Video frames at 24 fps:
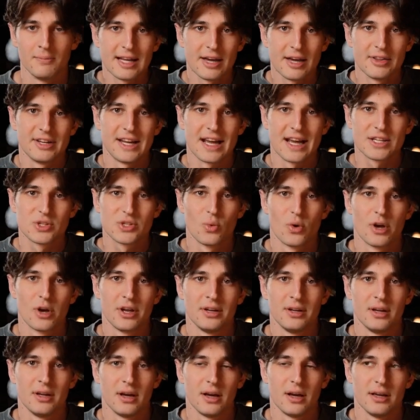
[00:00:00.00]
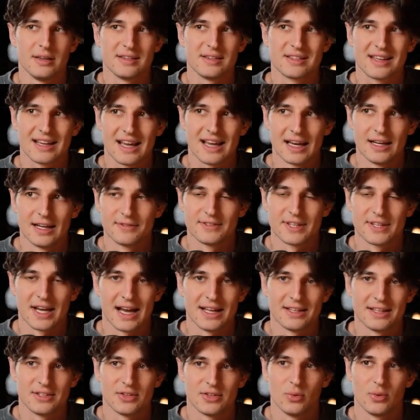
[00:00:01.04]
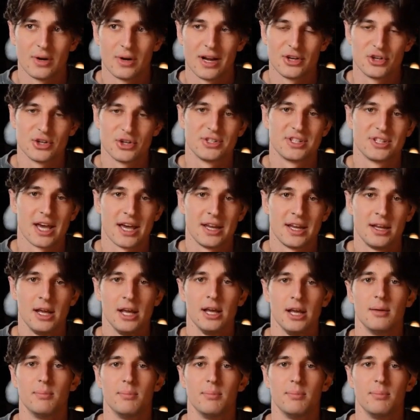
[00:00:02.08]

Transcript: Now, the next one is kind of tied to what I just said,